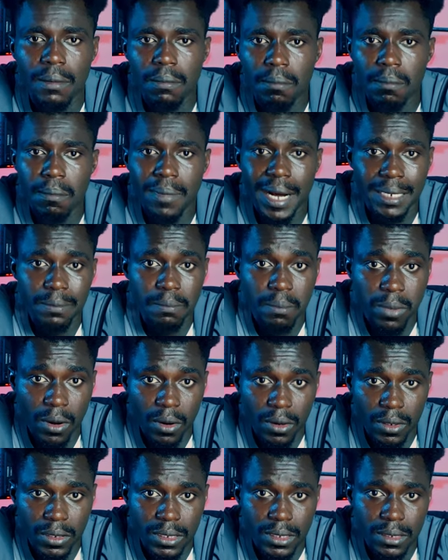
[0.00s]

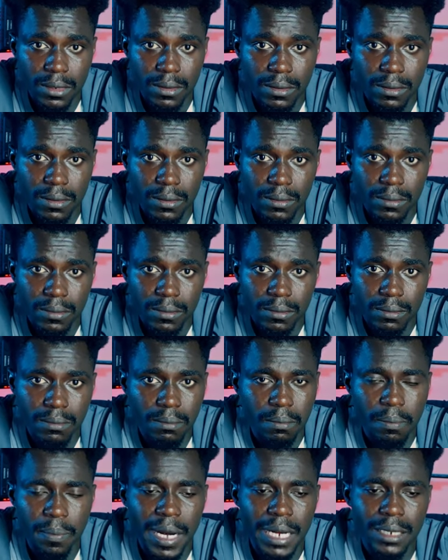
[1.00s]
Mudbox.
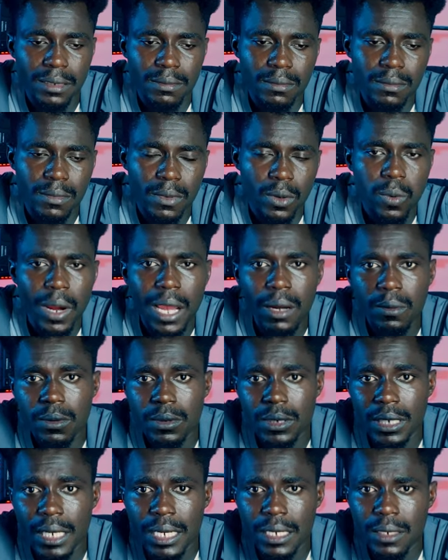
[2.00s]
But why
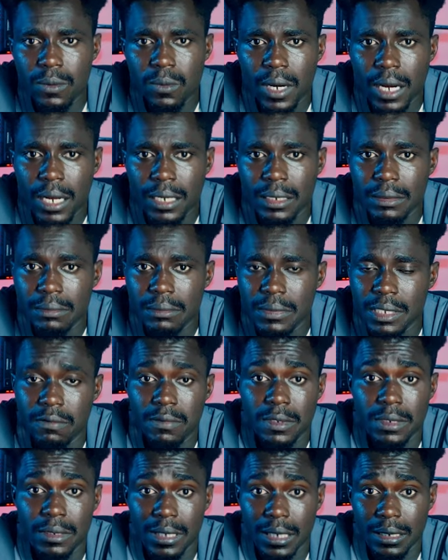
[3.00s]
would anyone
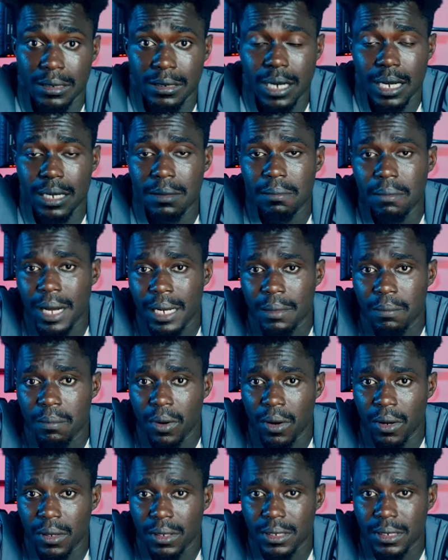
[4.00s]
even texture in
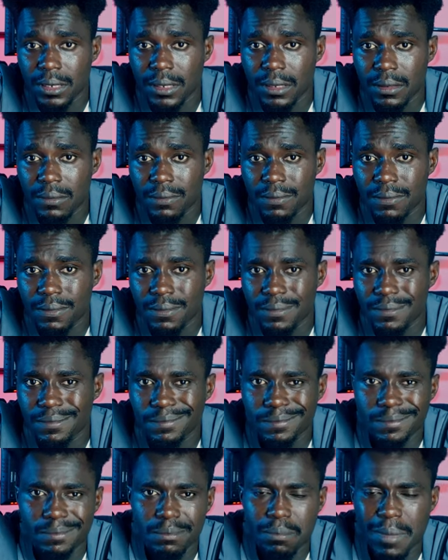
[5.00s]
Mudbox?
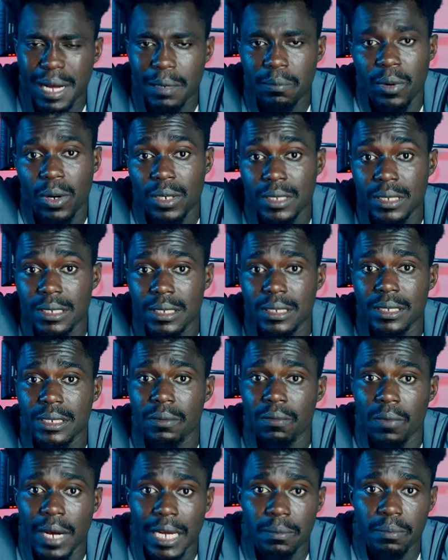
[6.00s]
Mudbox isn't the
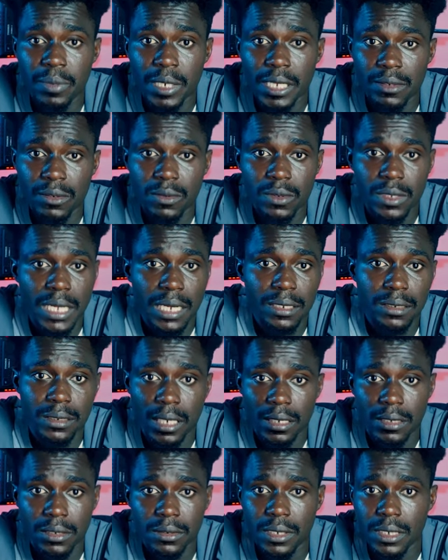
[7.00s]
right place to start
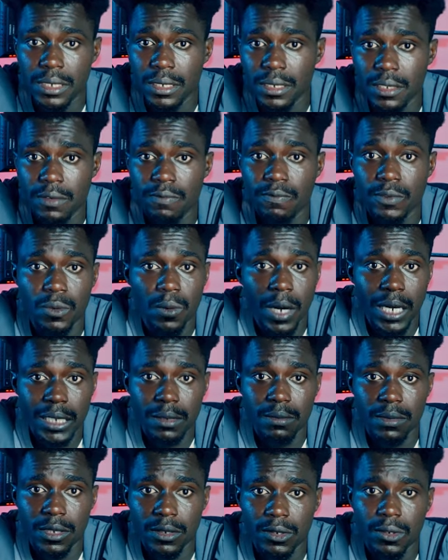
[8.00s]
texturing if you ask
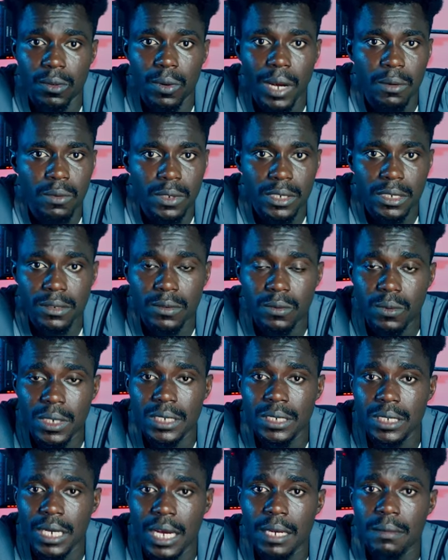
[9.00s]
me, so I wouldn't
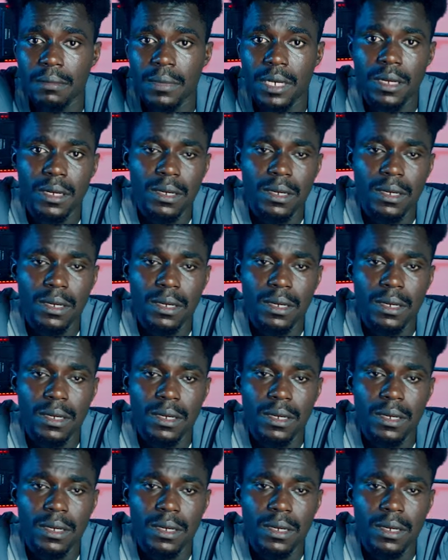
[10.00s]
waste time